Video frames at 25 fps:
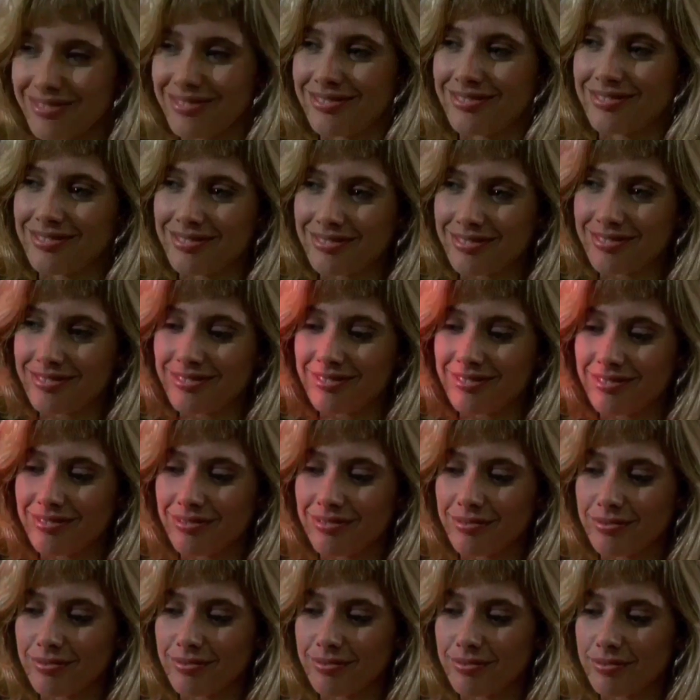
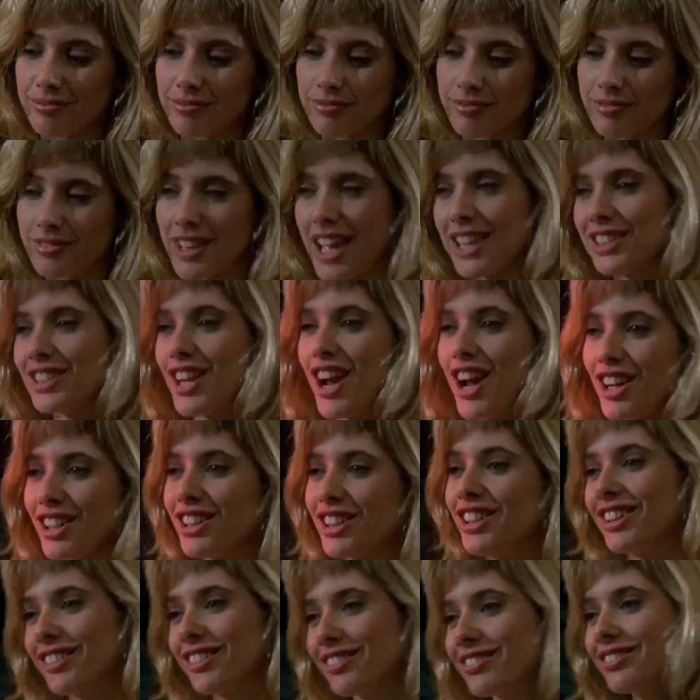paperweights, and he had the
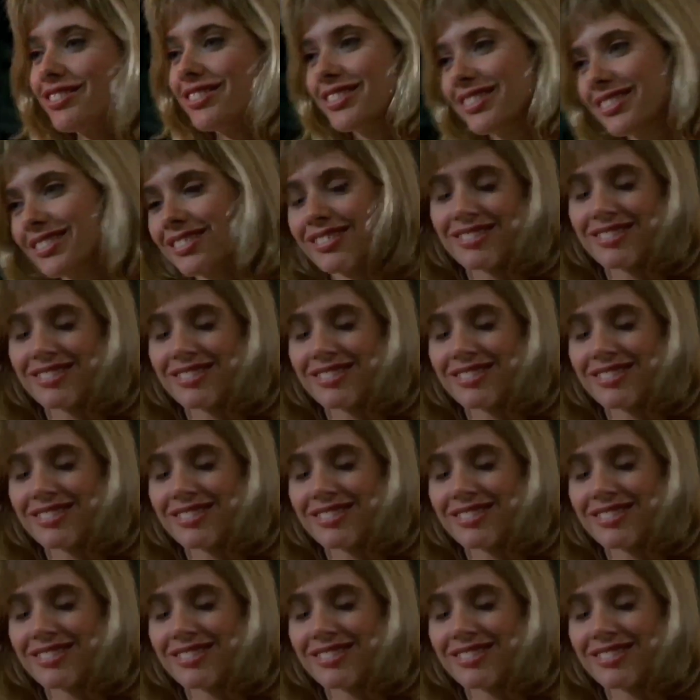impression she